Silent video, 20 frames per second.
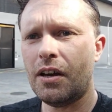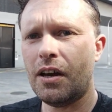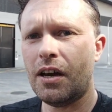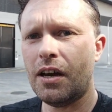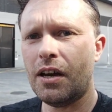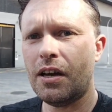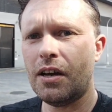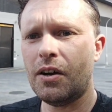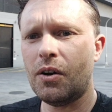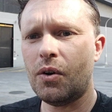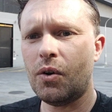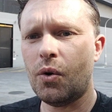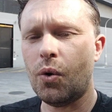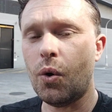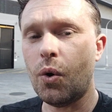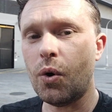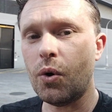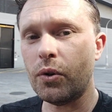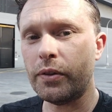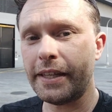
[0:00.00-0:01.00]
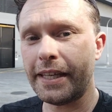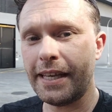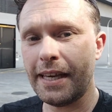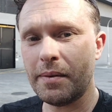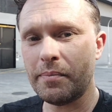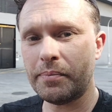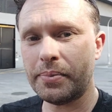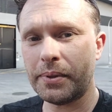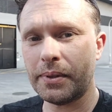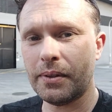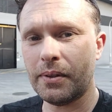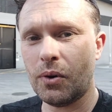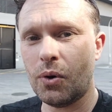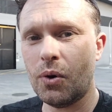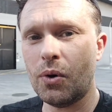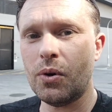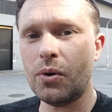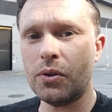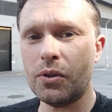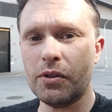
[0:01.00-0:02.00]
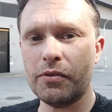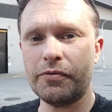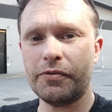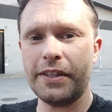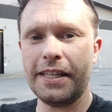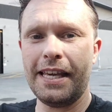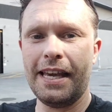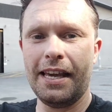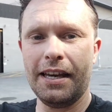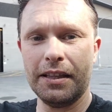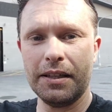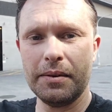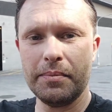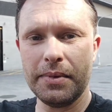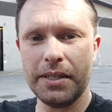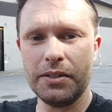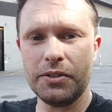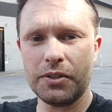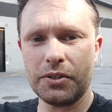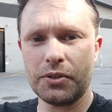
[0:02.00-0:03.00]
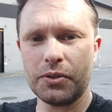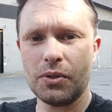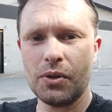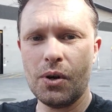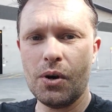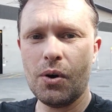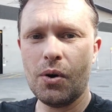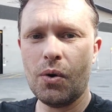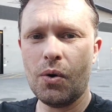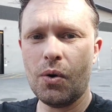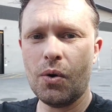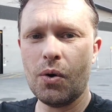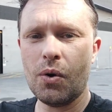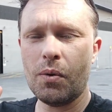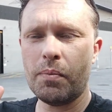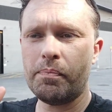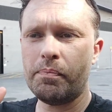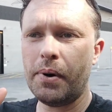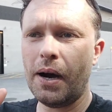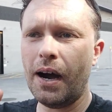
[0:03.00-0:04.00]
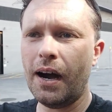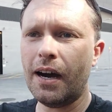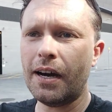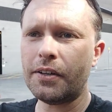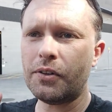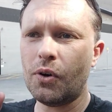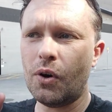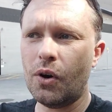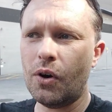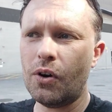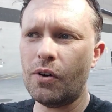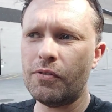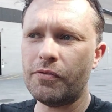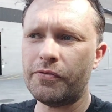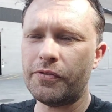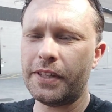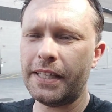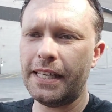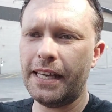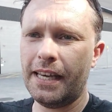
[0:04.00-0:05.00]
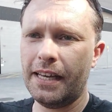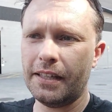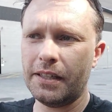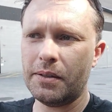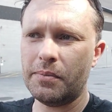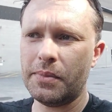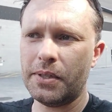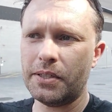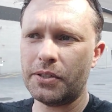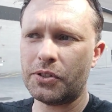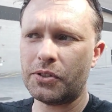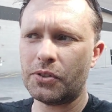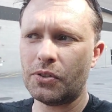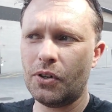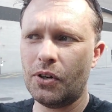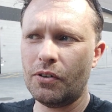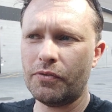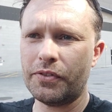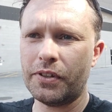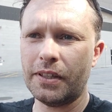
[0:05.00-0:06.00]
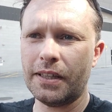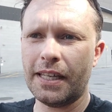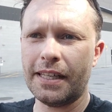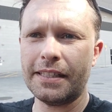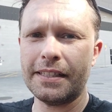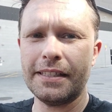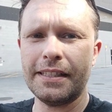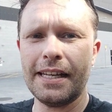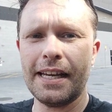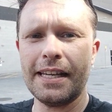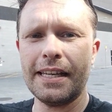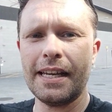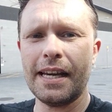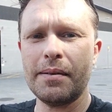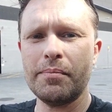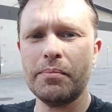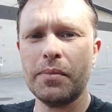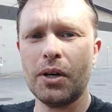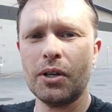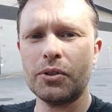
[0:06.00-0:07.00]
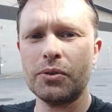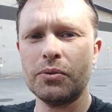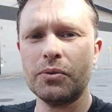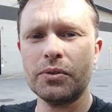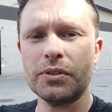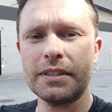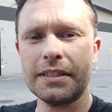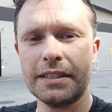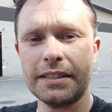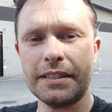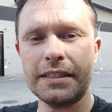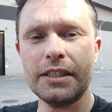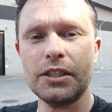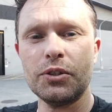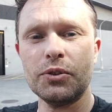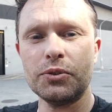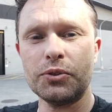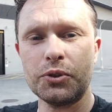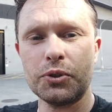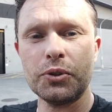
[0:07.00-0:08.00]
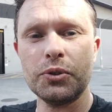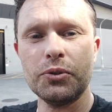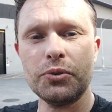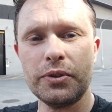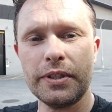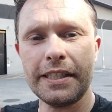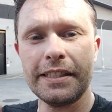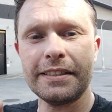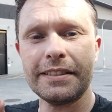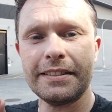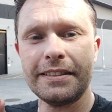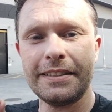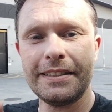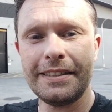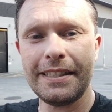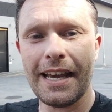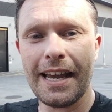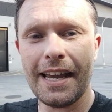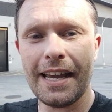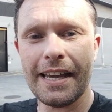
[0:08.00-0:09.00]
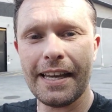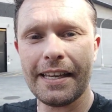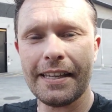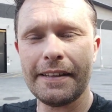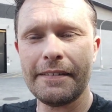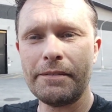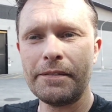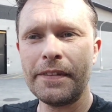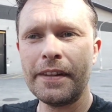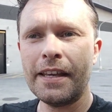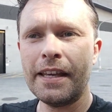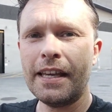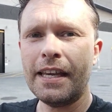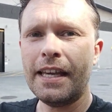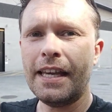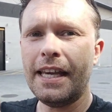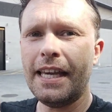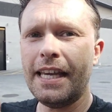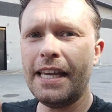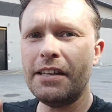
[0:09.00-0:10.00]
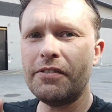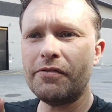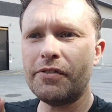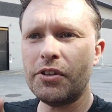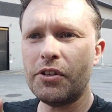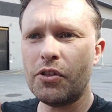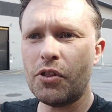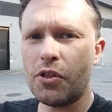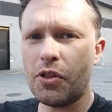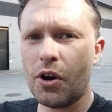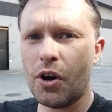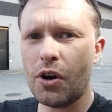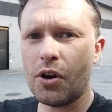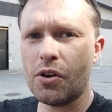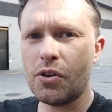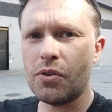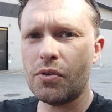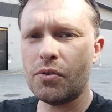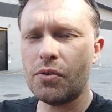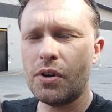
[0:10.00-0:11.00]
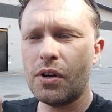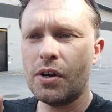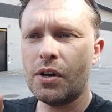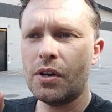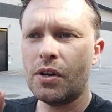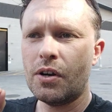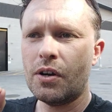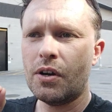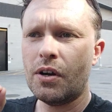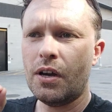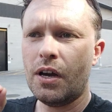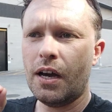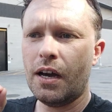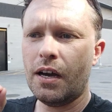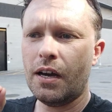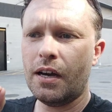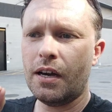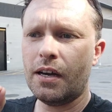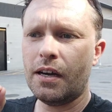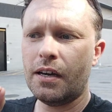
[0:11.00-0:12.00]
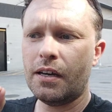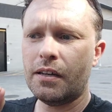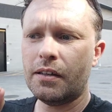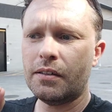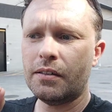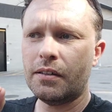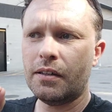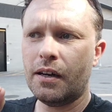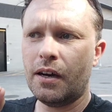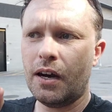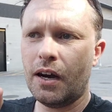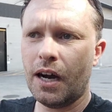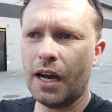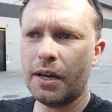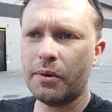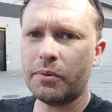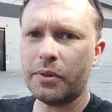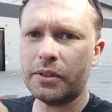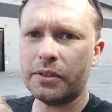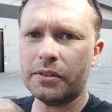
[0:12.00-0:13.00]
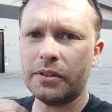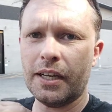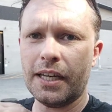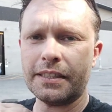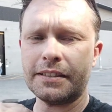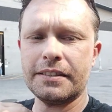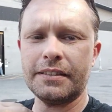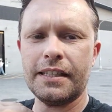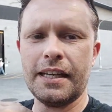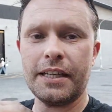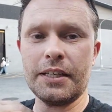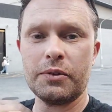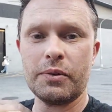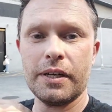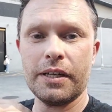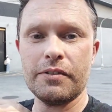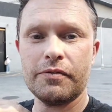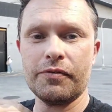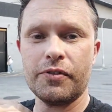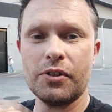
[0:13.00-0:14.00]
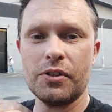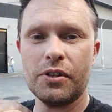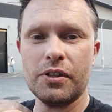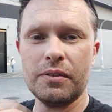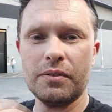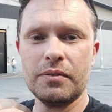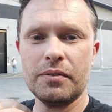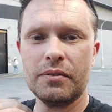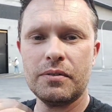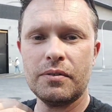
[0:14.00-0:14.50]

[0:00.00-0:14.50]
all of the elements or part of the elements of the London Daygame model still to this day, even though I would like to take credit for it.